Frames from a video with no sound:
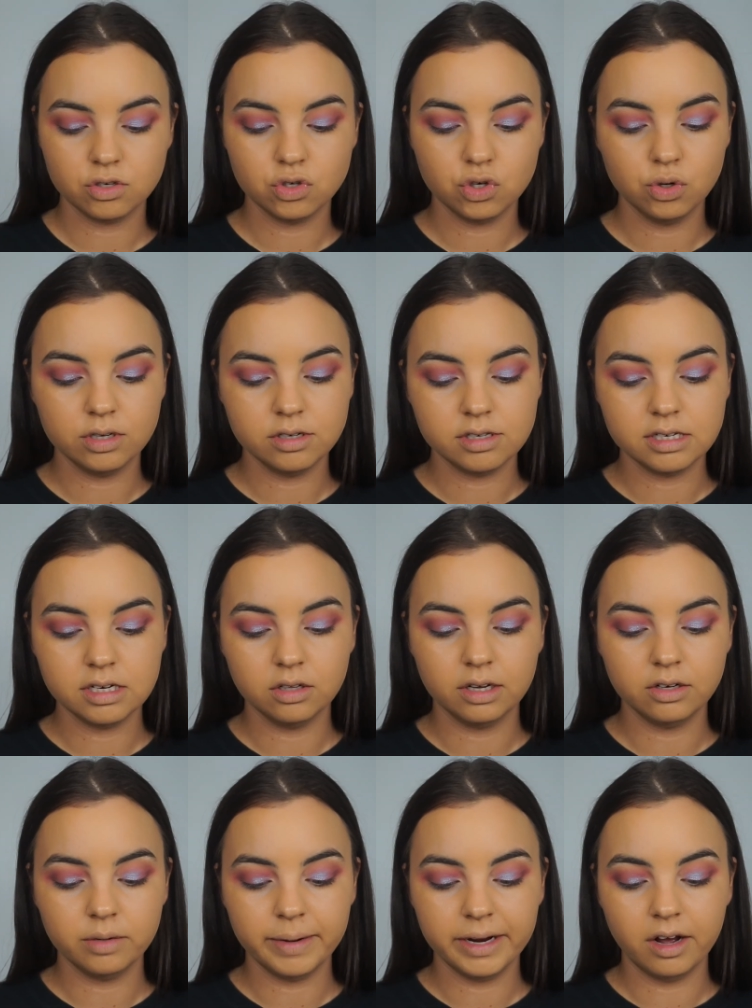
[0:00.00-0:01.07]
To conceal
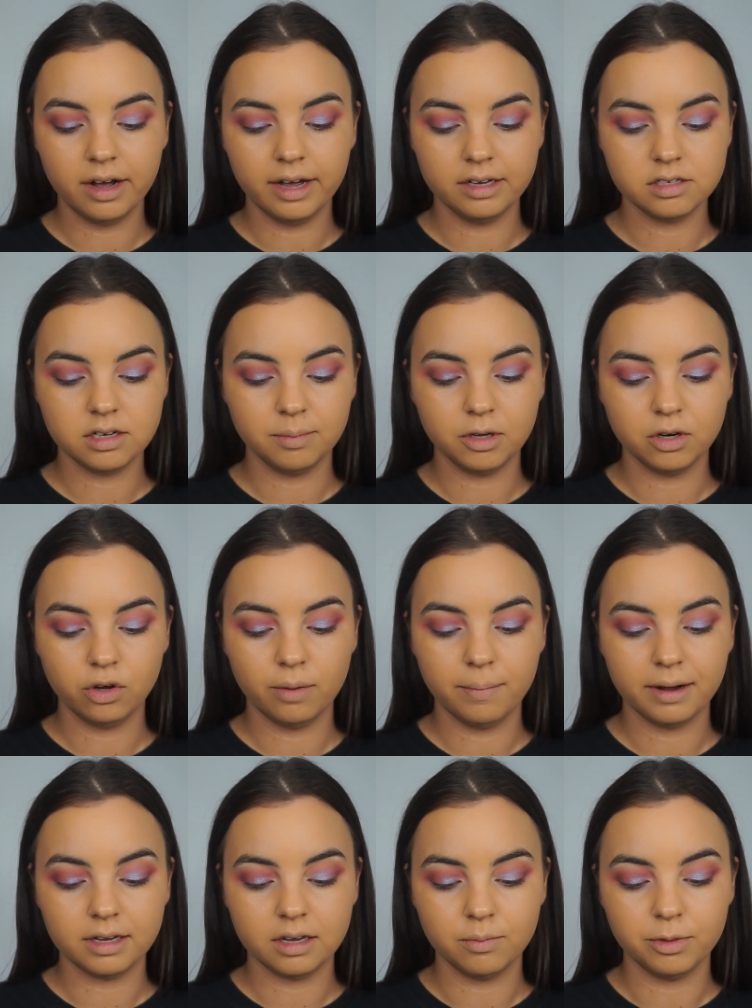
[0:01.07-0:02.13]
under my eyes, I'm going to go
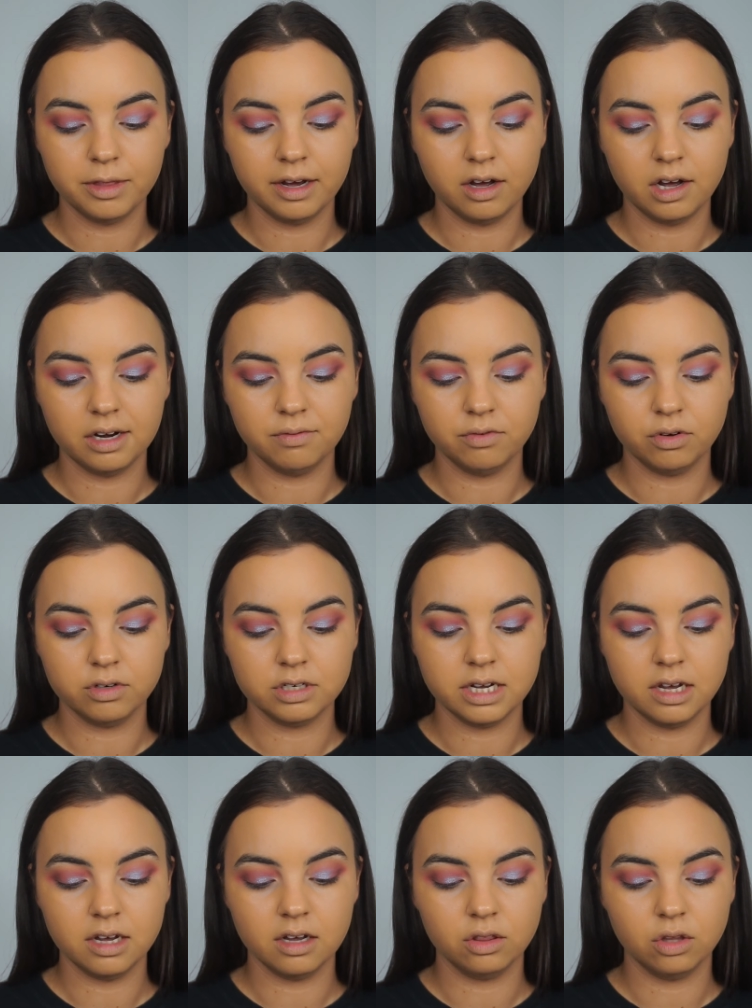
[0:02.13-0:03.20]
back in with that Kat Von
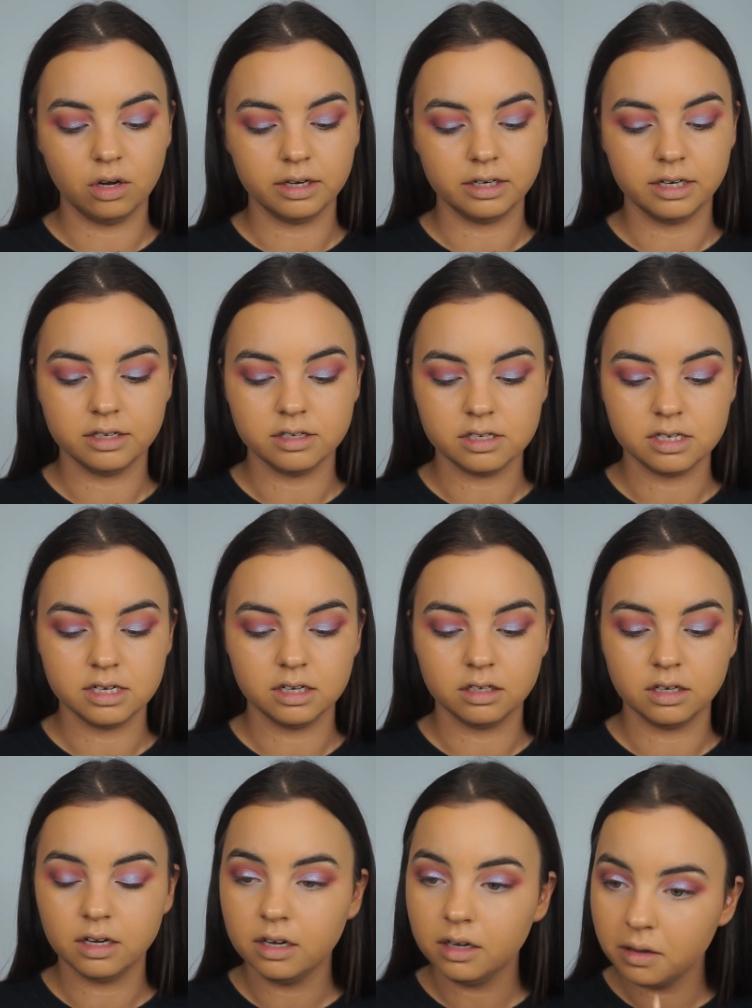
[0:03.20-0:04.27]
D Lock-It
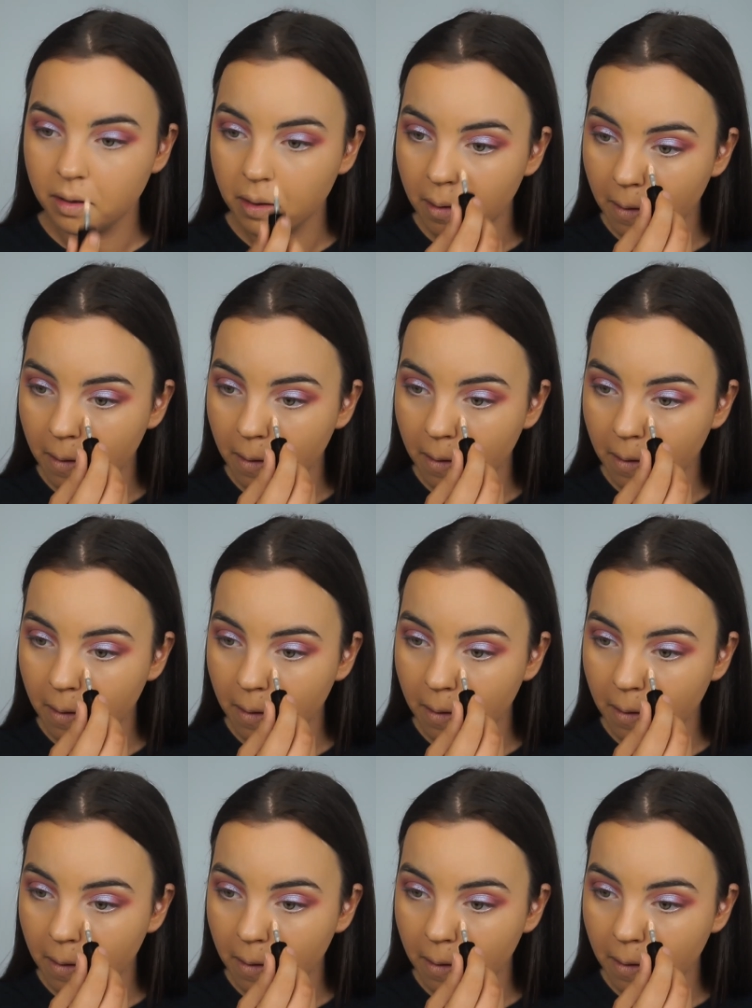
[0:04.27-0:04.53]
Concealer.